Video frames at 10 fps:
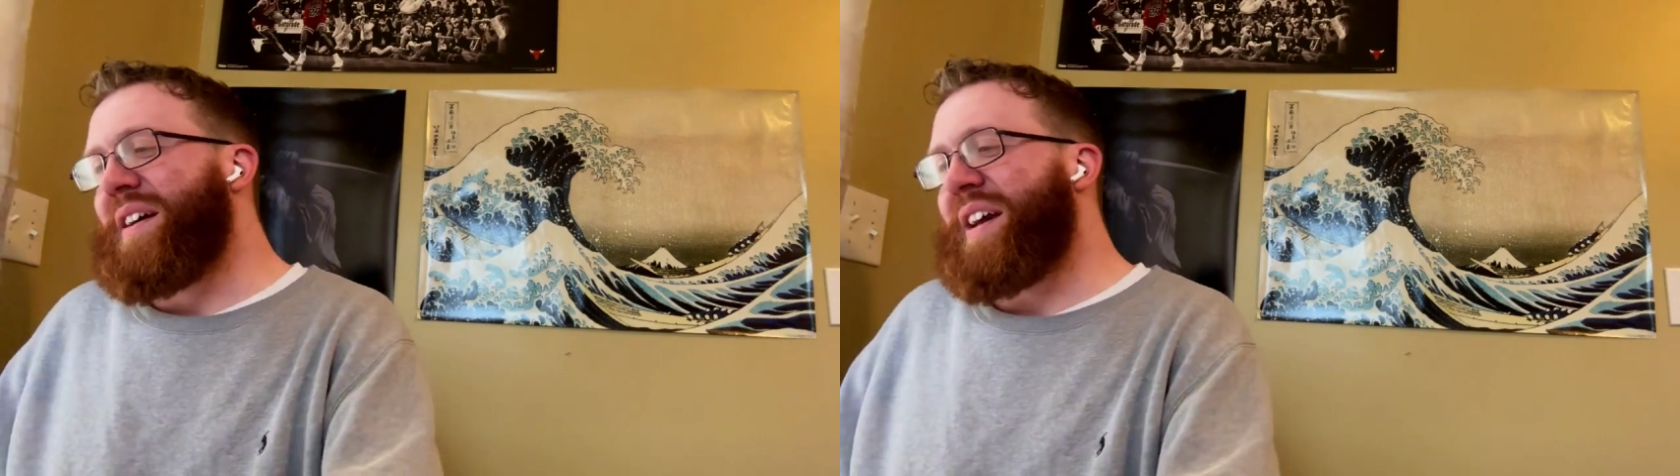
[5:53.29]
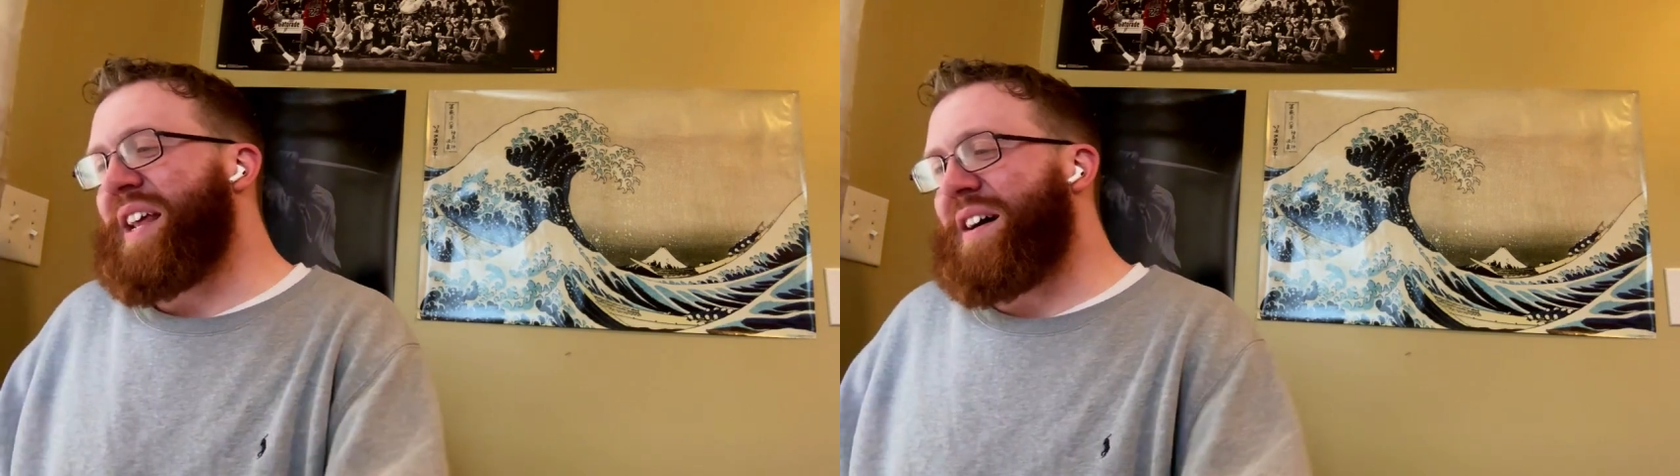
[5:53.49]

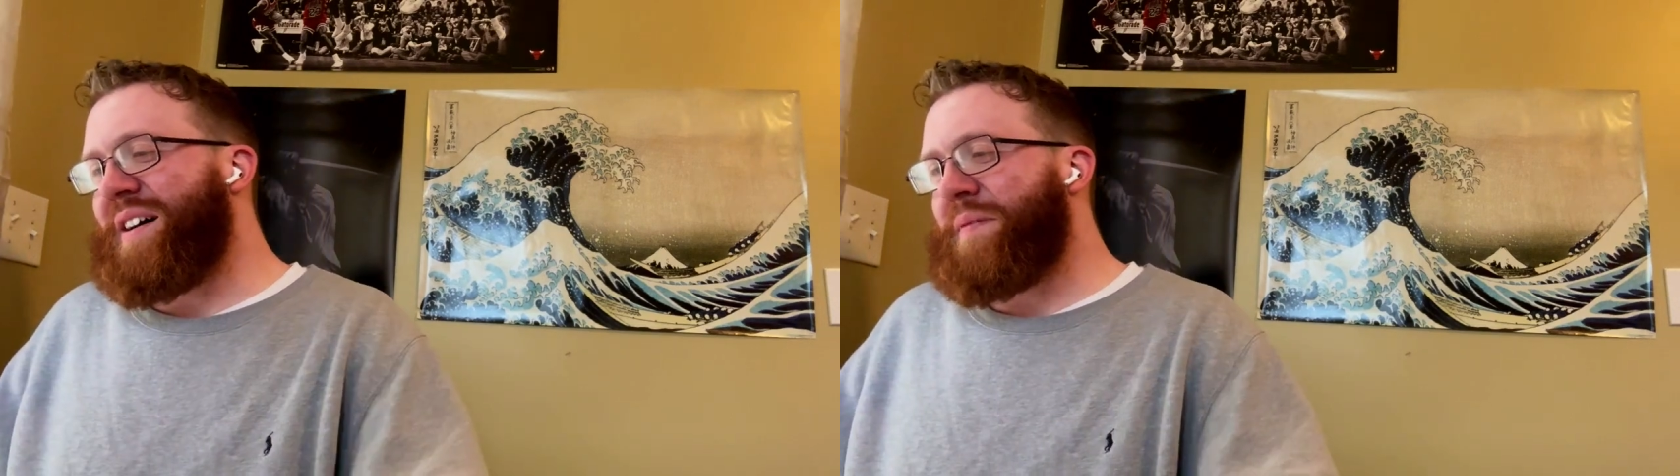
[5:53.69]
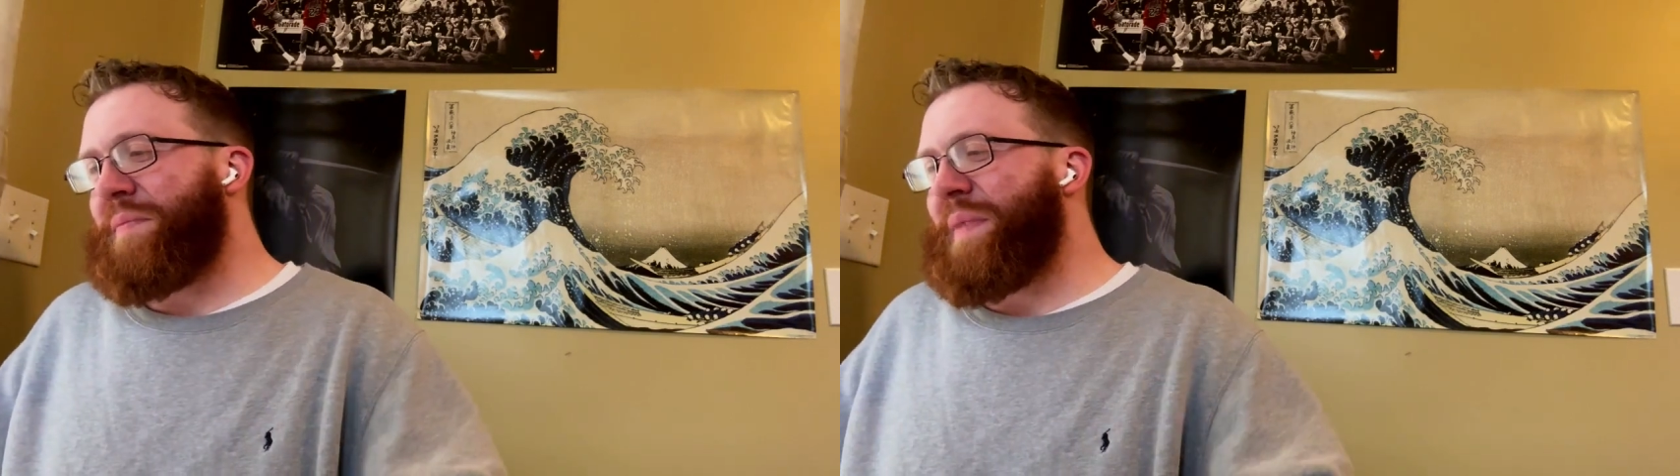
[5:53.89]
It,
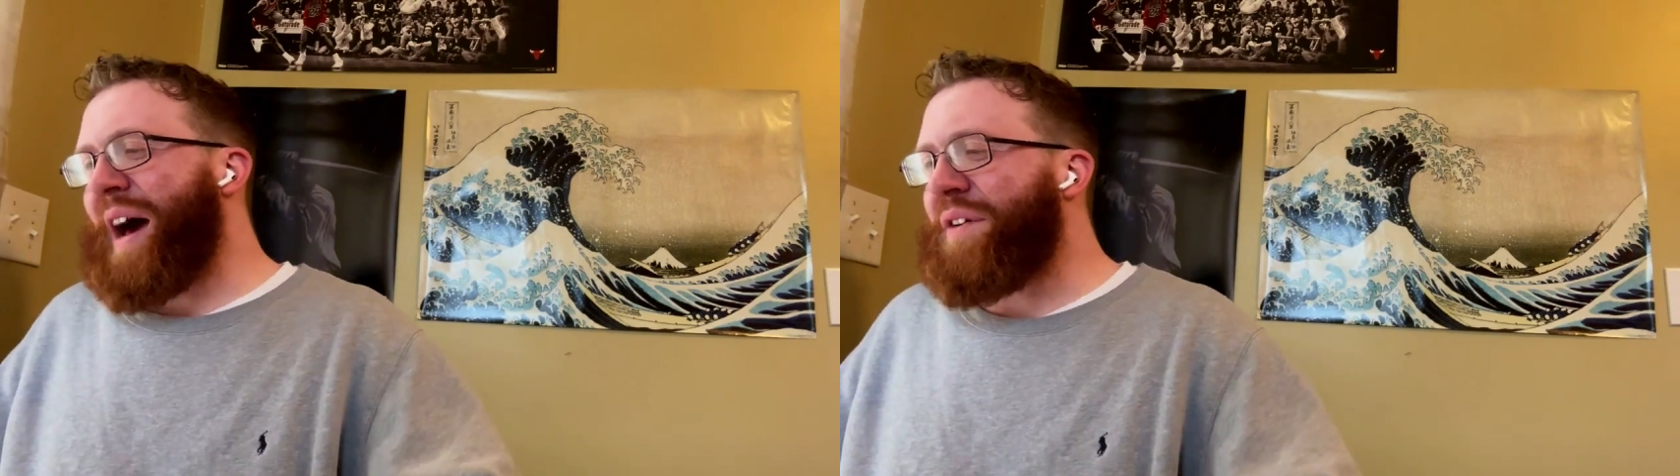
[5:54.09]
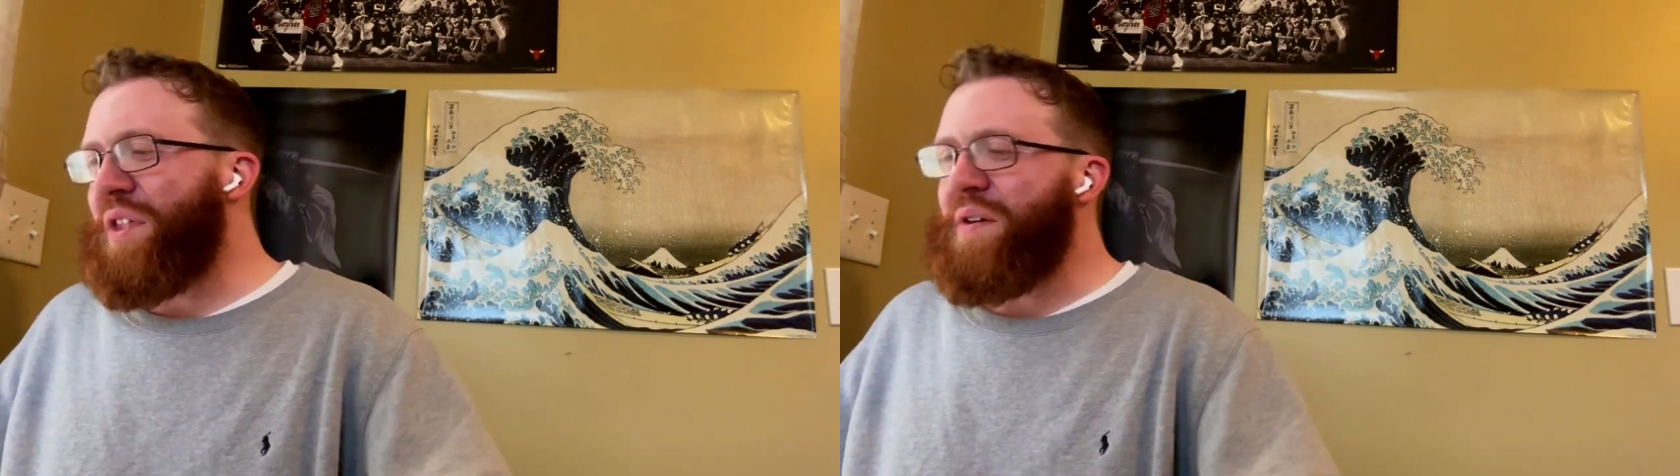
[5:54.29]
I
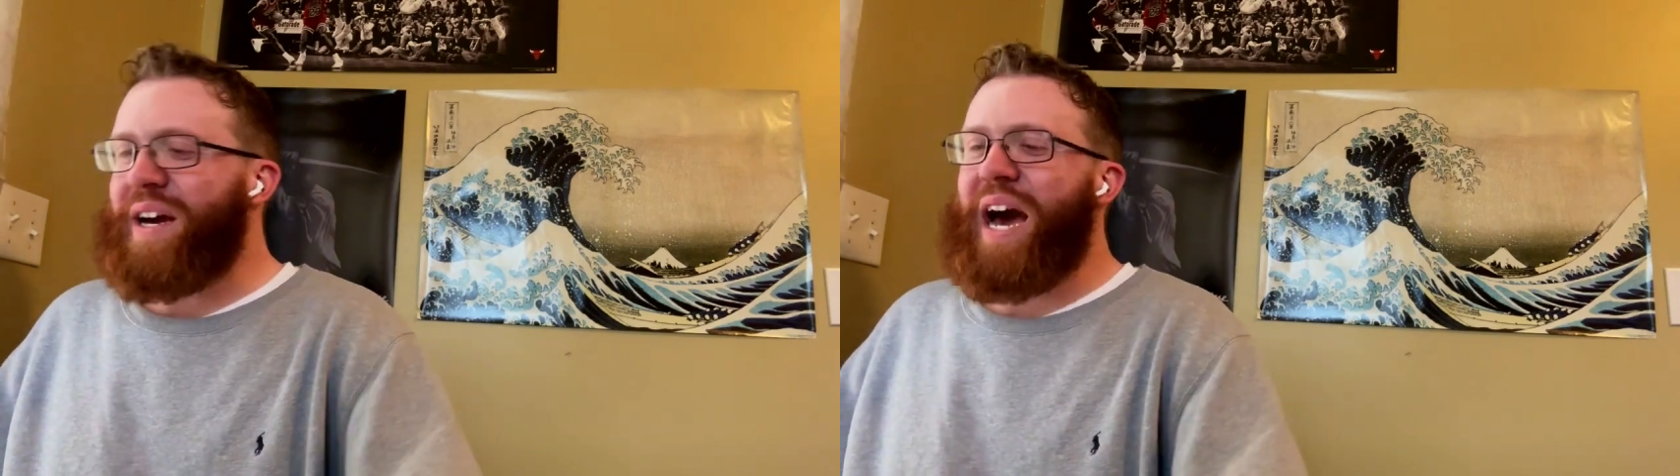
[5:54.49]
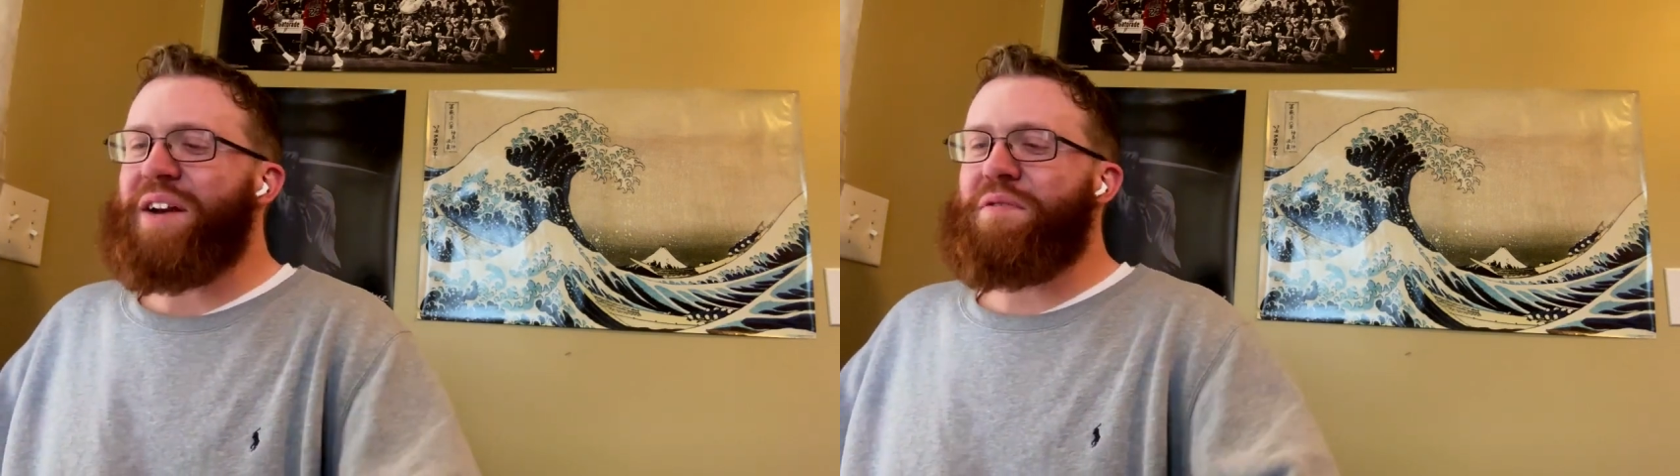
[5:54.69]
don't know. It kind